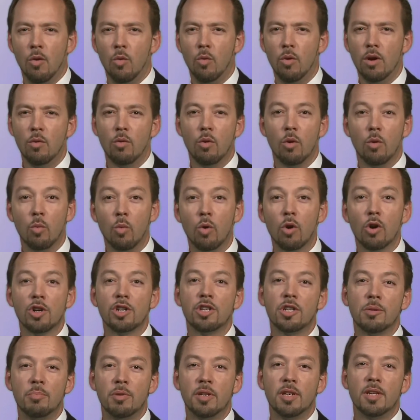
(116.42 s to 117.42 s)
We were
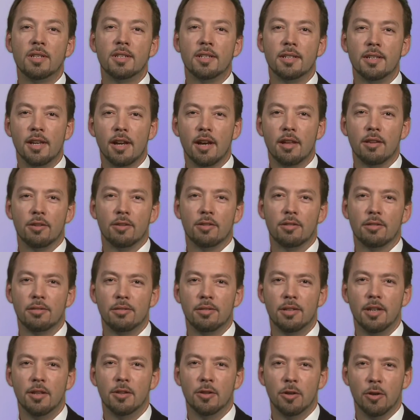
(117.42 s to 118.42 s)
worshiping
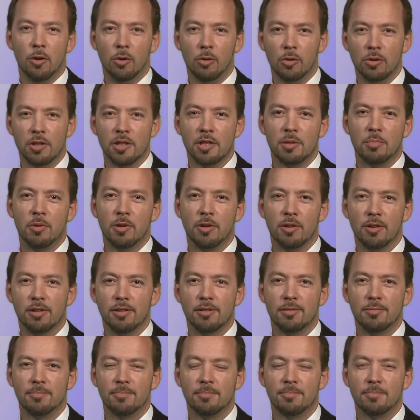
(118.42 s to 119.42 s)
together in the Holy Spirit.
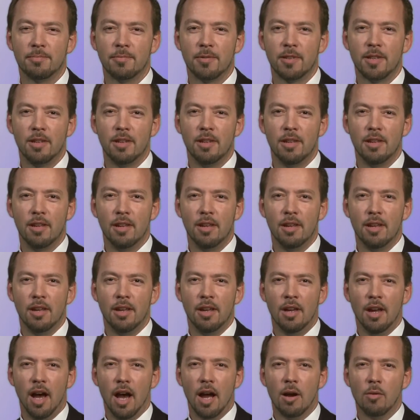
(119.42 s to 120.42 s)

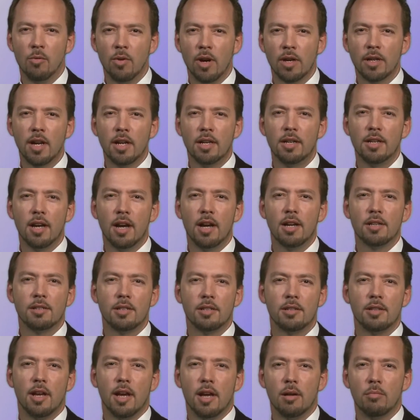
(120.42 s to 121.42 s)
I recognized
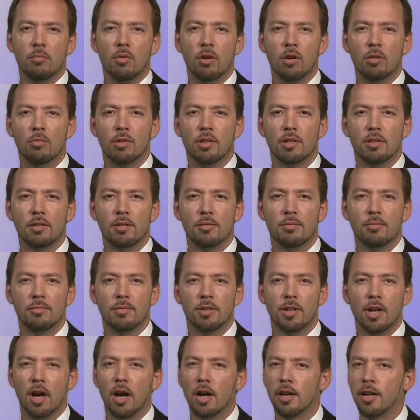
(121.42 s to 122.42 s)
at that moment
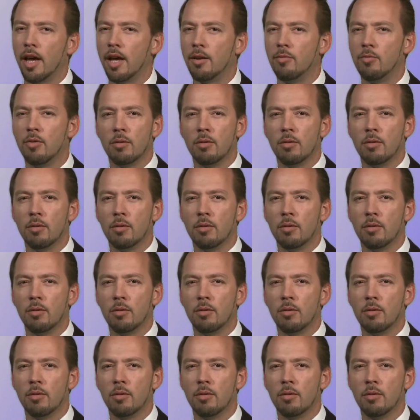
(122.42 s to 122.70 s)
God had